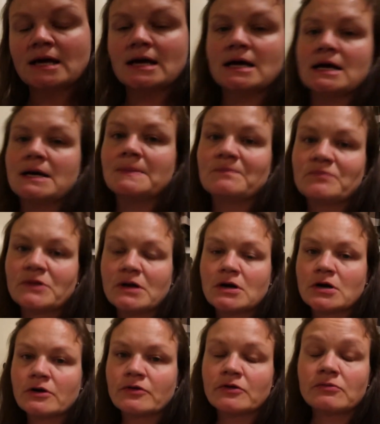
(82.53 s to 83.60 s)
um,
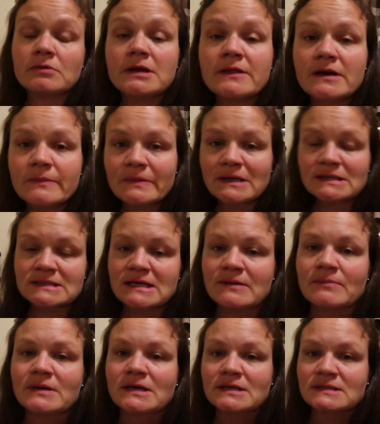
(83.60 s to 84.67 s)
are the three that I picked
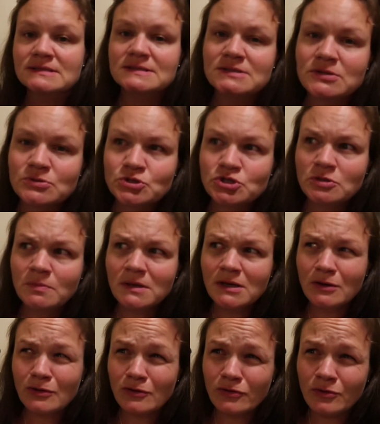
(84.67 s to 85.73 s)
up because those should
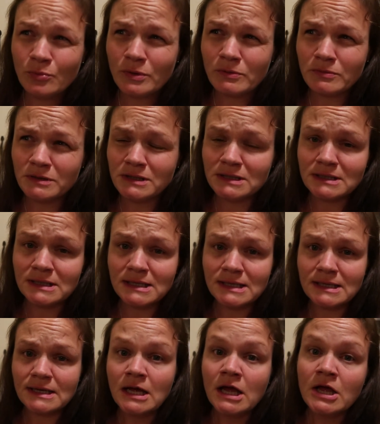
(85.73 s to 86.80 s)
be all that we really
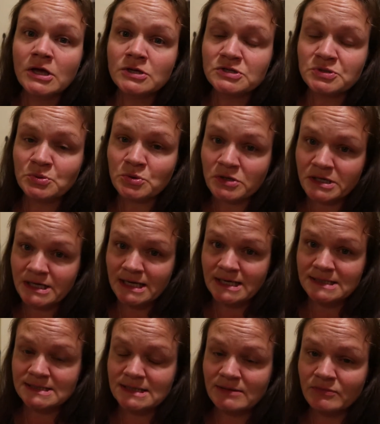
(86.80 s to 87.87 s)
need to
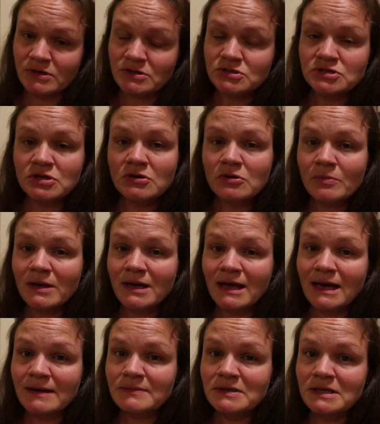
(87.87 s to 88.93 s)
organize. Now I'm going to show you my
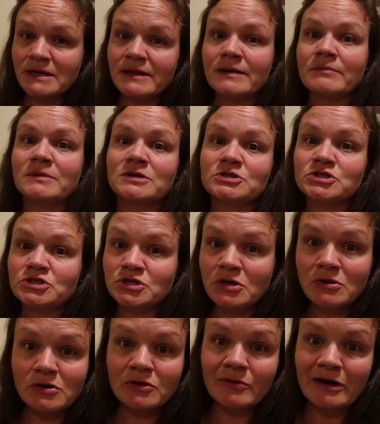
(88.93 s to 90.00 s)
cabinet and then I'm going to
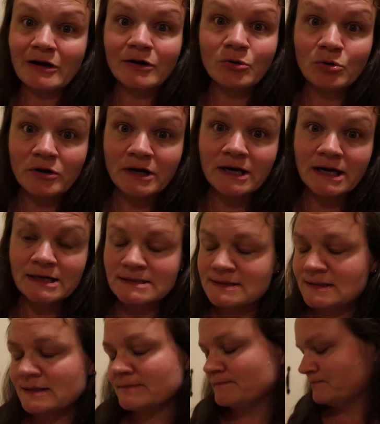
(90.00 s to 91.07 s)
show you how I
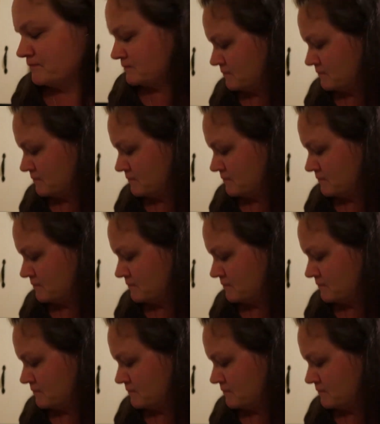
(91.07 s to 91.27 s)
organized it.